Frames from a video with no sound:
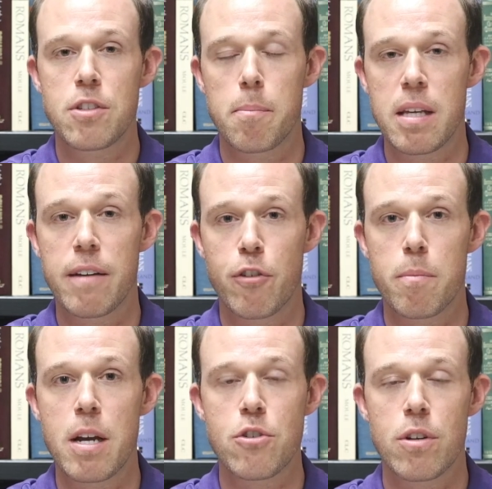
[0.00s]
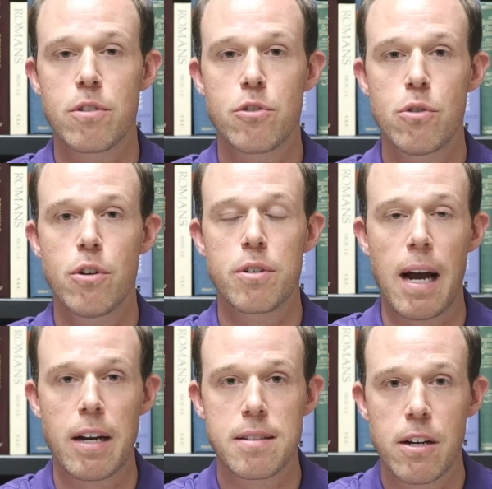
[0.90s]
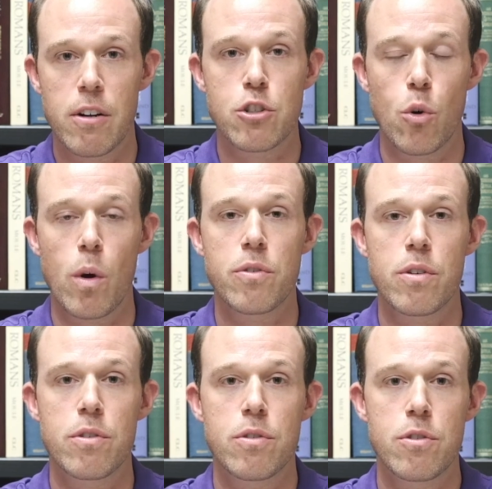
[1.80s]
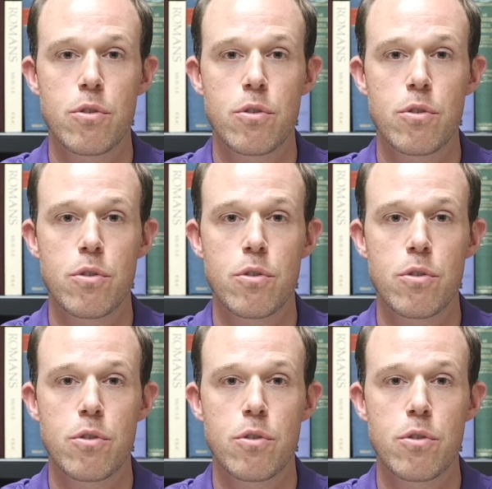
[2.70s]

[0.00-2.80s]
some of the information to your dietary choices